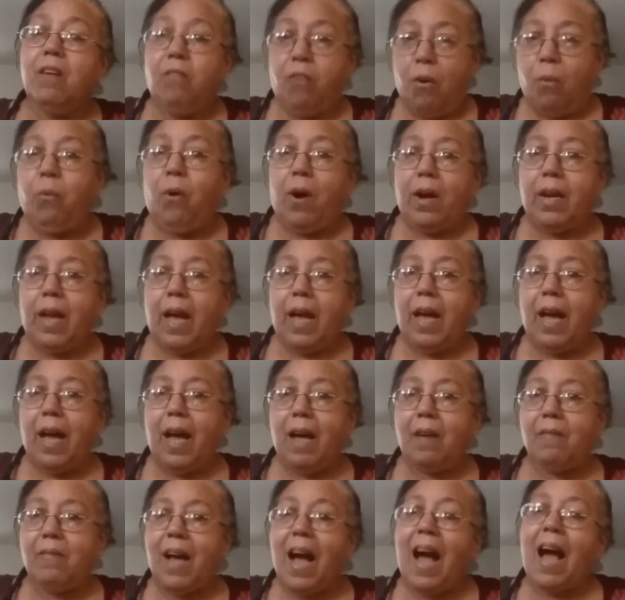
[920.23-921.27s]
For what I
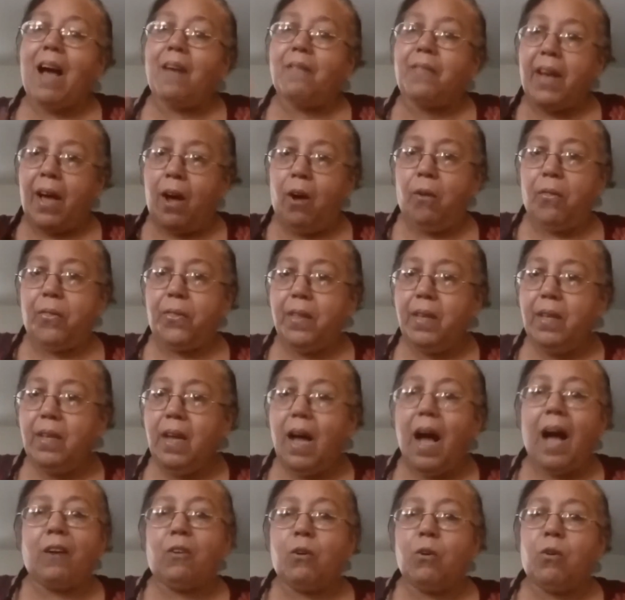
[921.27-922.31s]
have health.
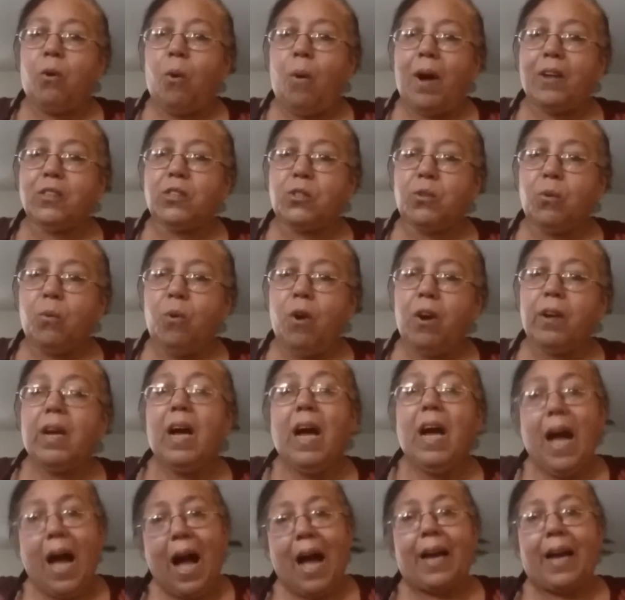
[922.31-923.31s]
I could go out to work.